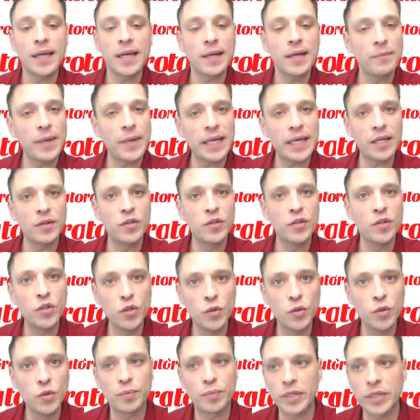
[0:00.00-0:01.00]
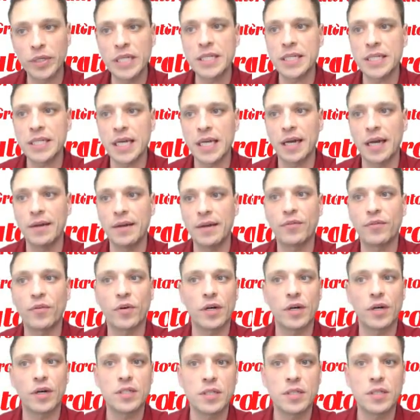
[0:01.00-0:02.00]
to make a new preset
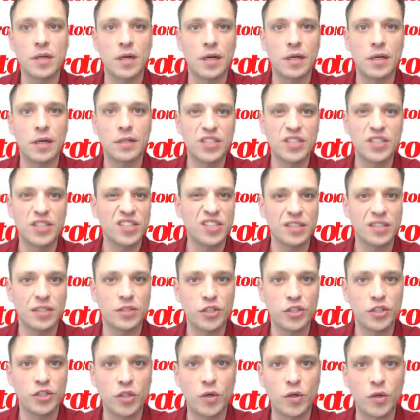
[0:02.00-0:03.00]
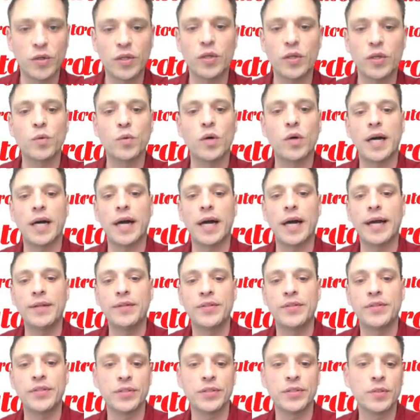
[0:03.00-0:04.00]
for us all just to show you what I
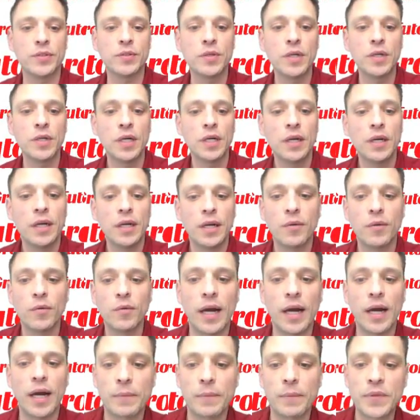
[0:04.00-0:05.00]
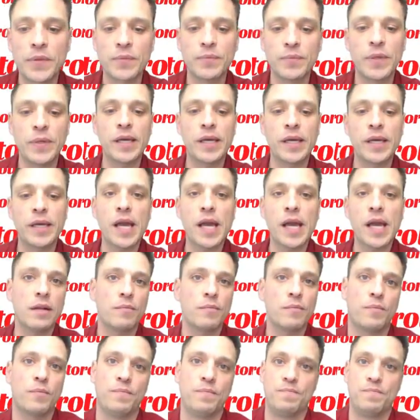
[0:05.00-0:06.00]
do, what helps me get
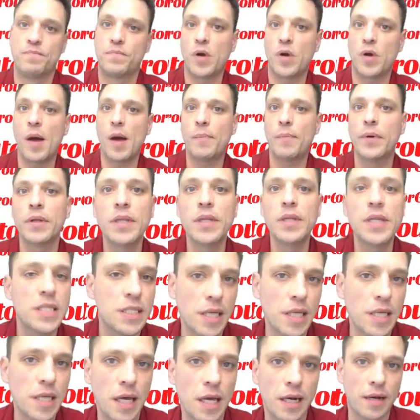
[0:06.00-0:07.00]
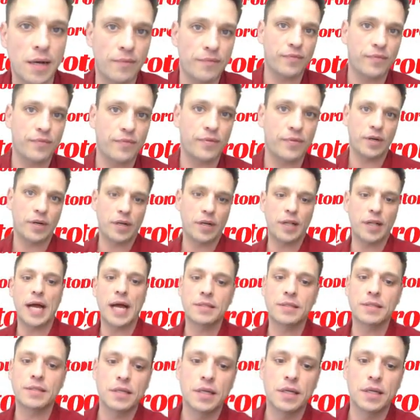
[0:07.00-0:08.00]
properly set up for a
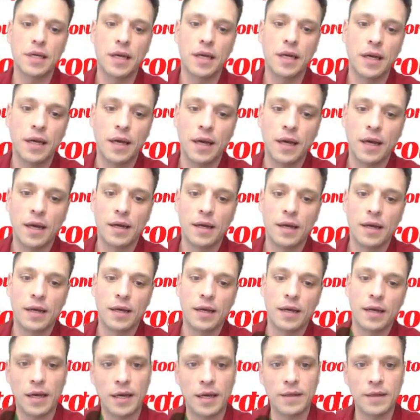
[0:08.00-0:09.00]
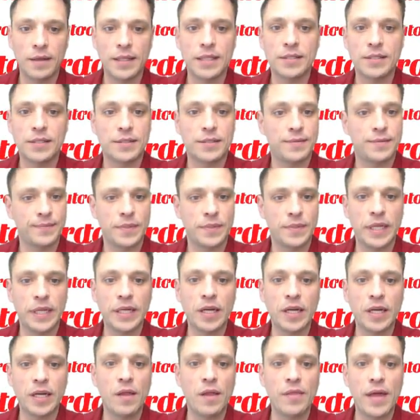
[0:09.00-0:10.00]
class. Let's
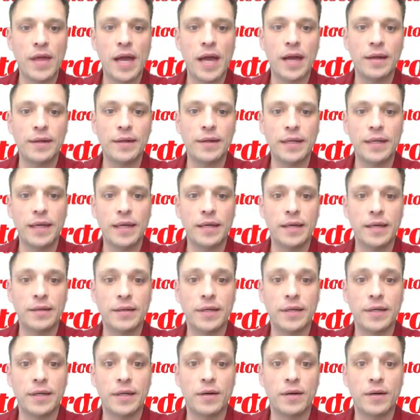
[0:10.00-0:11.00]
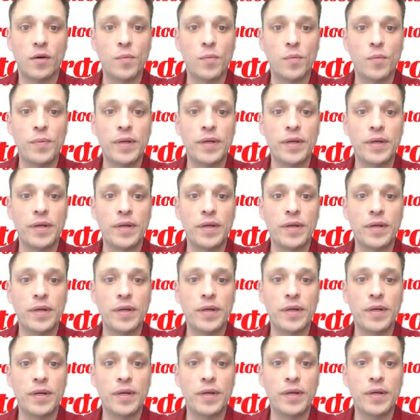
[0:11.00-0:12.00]
click on that and open
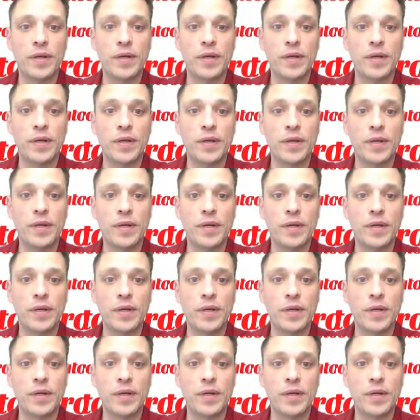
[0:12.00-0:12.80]
up your camera.